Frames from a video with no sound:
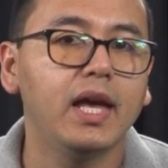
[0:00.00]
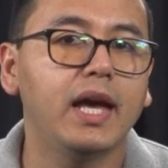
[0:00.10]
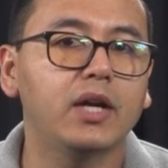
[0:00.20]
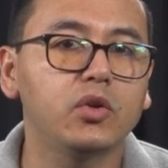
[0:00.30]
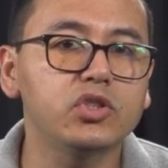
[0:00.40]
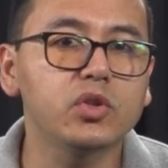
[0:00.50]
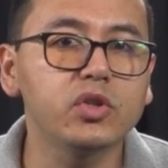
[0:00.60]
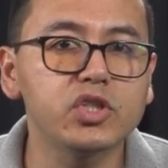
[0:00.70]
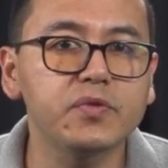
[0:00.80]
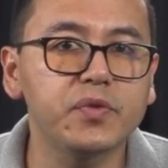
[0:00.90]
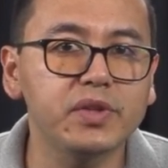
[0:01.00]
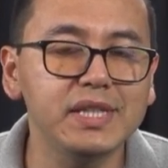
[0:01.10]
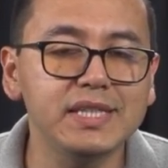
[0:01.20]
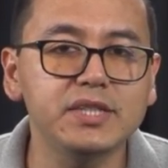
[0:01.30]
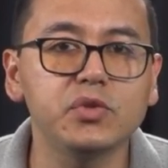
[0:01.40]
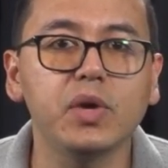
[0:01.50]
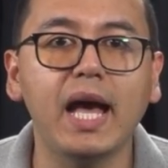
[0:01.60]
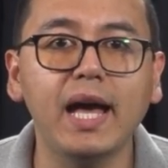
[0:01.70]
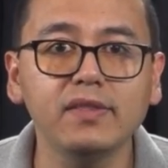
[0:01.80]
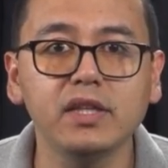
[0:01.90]
A good solution for this is to
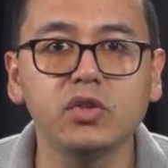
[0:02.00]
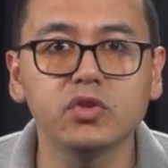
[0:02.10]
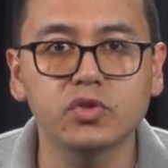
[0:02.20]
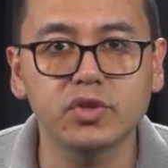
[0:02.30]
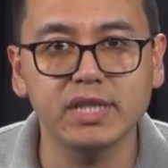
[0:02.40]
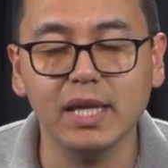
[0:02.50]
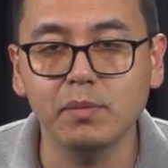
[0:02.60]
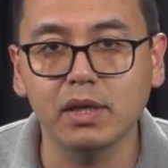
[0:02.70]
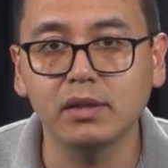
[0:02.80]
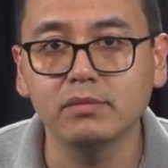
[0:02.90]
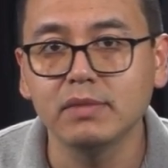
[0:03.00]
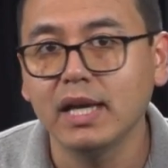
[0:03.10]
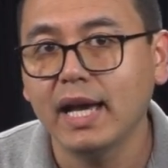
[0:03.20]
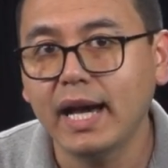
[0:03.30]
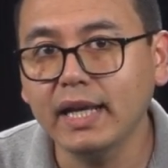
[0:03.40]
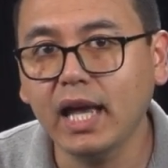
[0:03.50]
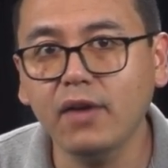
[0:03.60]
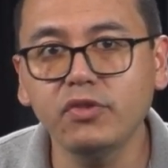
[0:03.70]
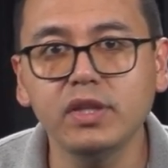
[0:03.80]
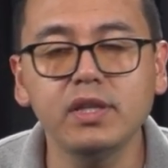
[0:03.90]
add the user's email and
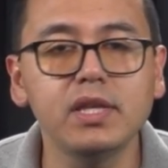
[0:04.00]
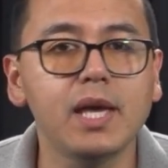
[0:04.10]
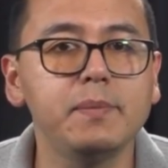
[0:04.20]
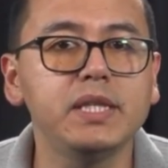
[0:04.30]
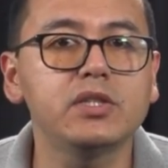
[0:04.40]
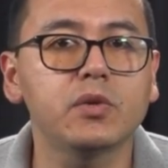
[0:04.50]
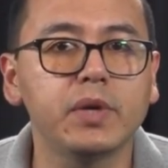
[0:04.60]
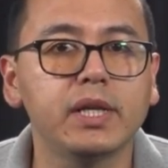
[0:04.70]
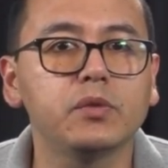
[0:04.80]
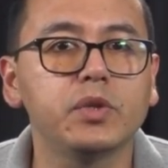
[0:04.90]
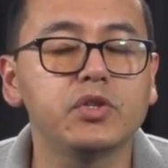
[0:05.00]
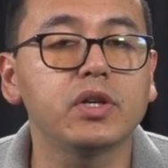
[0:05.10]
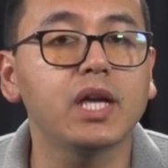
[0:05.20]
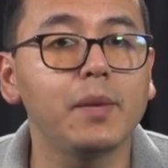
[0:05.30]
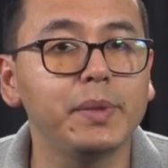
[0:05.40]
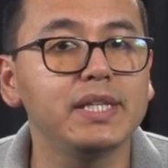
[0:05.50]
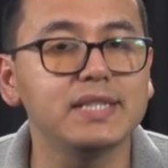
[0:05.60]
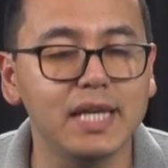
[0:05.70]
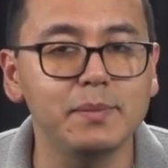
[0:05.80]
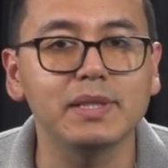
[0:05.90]
have the DDM integrated with your company's
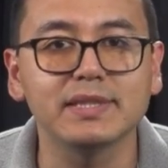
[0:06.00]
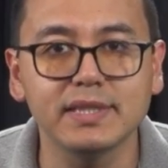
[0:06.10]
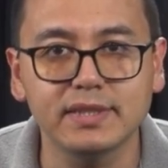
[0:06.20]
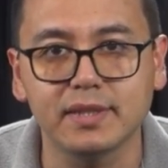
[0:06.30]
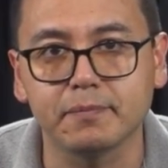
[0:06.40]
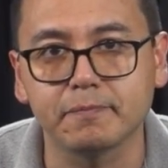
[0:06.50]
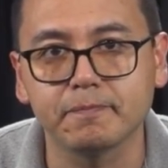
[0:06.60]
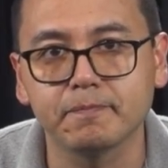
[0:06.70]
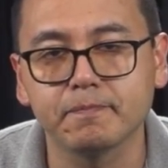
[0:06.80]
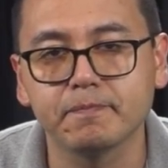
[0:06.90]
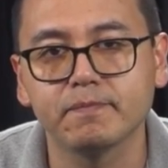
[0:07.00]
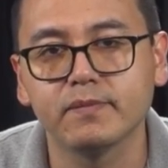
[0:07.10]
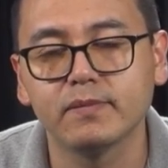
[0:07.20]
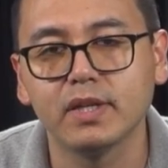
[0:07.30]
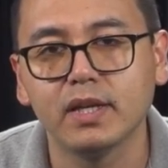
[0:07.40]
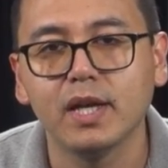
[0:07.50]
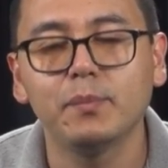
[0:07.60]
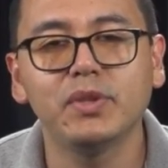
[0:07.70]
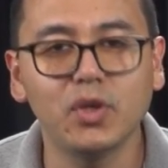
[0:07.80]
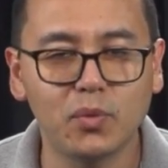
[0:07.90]
email system.
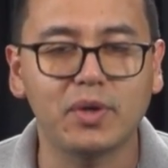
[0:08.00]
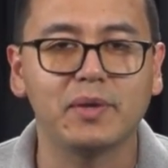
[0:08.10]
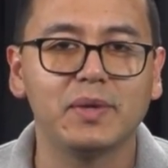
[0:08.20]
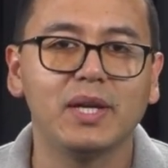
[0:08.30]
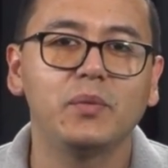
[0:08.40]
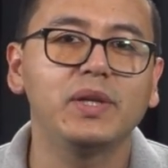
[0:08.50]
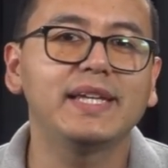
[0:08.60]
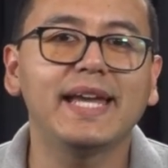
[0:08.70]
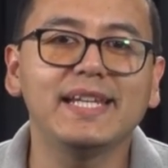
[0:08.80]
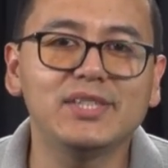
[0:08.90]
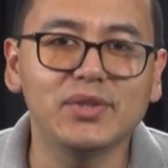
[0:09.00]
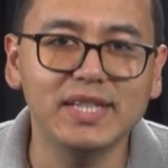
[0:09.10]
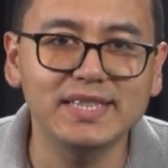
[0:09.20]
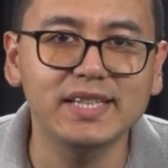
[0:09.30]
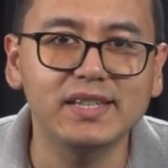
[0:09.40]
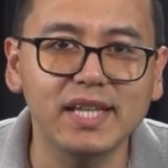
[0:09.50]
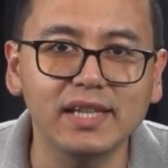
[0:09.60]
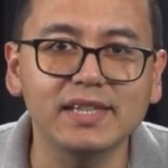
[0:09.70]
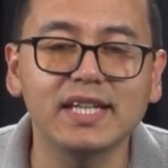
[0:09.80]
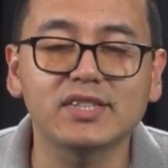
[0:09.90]
But don't worry, we'll get into this in
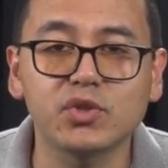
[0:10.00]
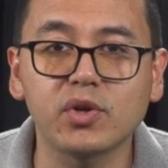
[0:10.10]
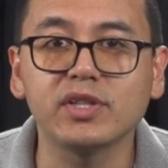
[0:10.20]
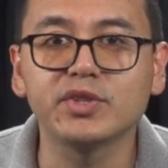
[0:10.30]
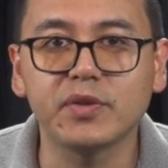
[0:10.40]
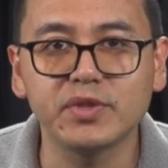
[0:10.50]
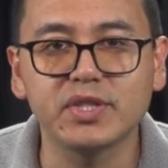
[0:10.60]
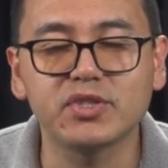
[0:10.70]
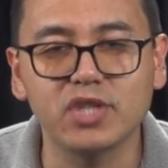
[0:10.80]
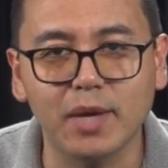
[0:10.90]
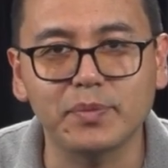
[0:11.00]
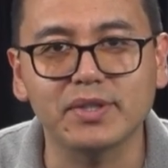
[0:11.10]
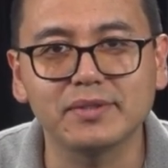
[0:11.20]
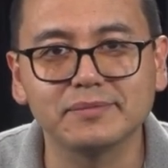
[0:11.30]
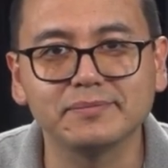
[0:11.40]
detail in the External Services chapter.